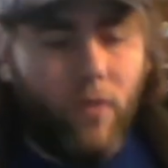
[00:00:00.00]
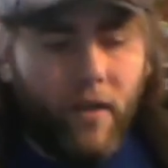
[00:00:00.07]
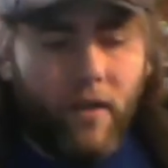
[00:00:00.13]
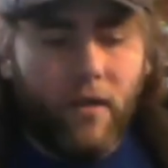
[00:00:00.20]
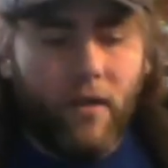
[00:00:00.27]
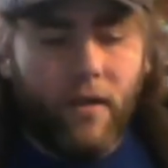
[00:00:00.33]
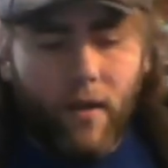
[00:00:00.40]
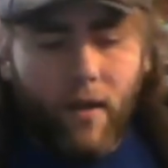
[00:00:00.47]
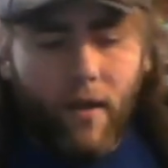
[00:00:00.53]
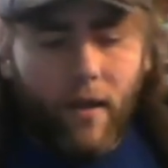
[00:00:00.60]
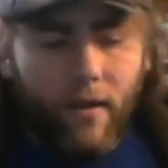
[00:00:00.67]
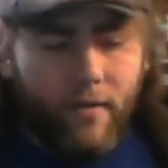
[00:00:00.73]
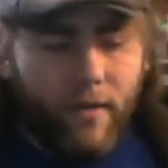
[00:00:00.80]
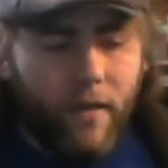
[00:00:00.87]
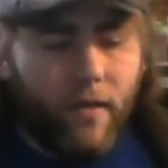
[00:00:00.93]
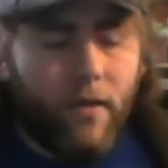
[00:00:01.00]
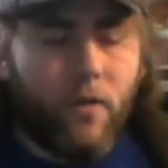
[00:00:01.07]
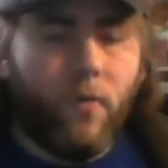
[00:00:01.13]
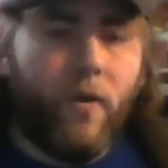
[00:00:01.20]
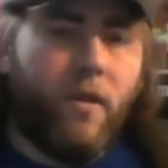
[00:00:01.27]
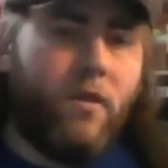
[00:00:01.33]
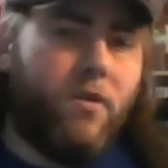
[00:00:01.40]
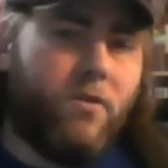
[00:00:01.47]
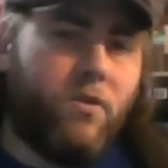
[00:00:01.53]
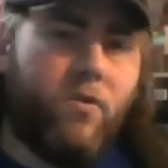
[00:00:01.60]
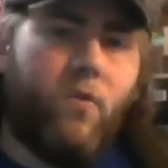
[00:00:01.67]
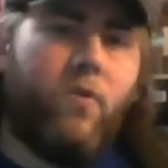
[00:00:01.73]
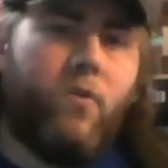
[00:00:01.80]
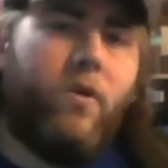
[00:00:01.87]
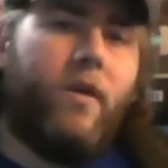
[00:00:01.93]
Like, I'll tell you a quick little
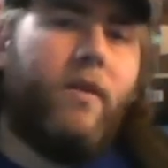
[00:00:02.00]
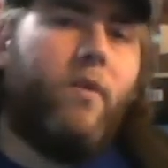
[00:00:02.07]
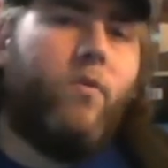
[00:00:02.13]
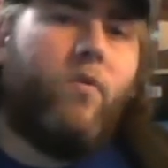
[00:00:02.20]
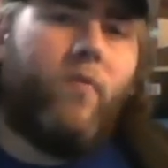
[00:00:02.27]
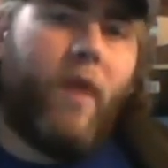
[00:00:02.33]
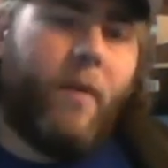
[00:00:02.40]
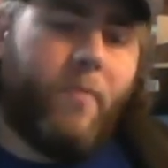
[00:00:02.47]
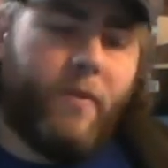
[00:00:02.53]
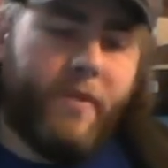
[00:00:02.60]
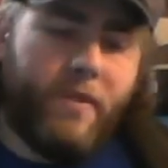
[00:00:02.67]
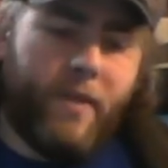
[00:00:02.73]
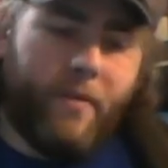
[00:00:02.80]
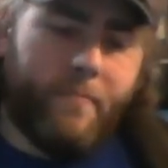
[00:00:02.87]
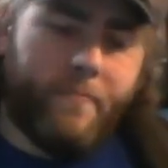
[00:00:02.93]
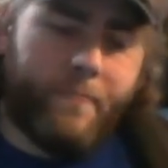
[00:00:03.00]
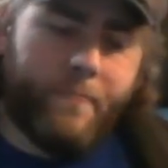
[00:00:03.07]
story, and then we'll wrap this up.